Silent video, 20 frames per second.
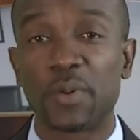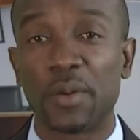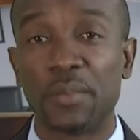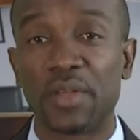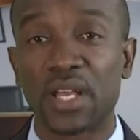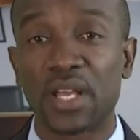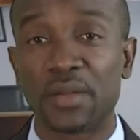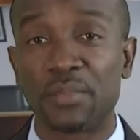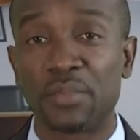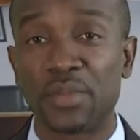
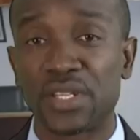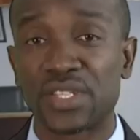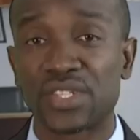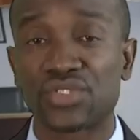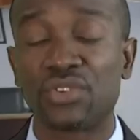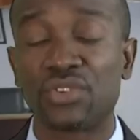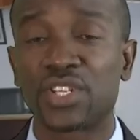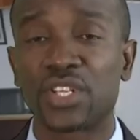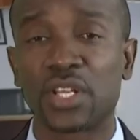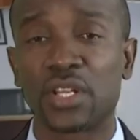Public
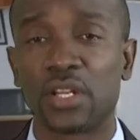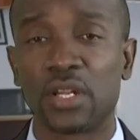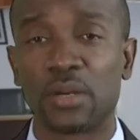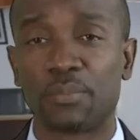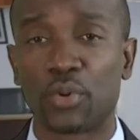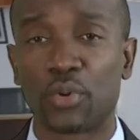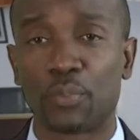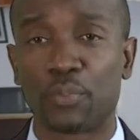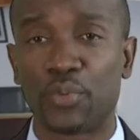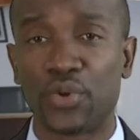Administration and
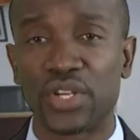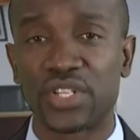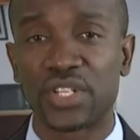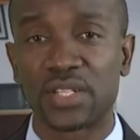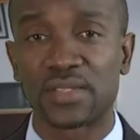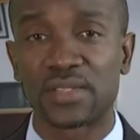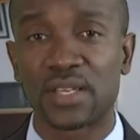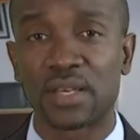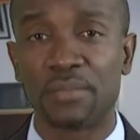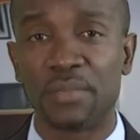
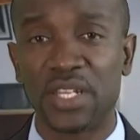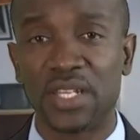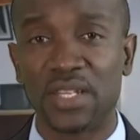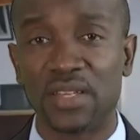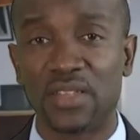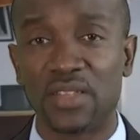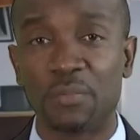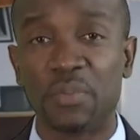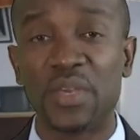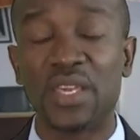Appropriations
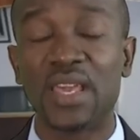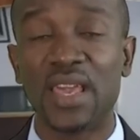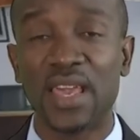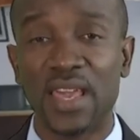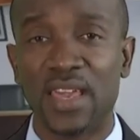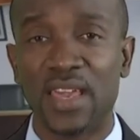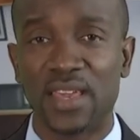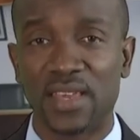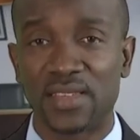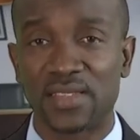Committee, the
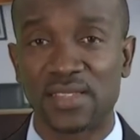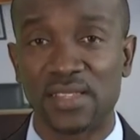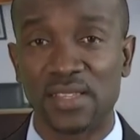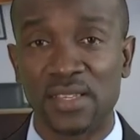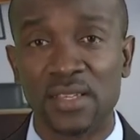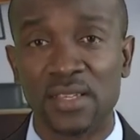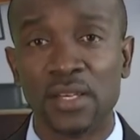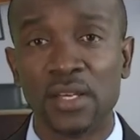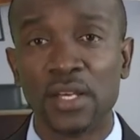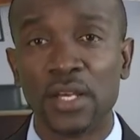
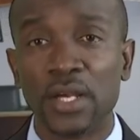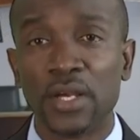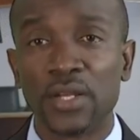PAAC,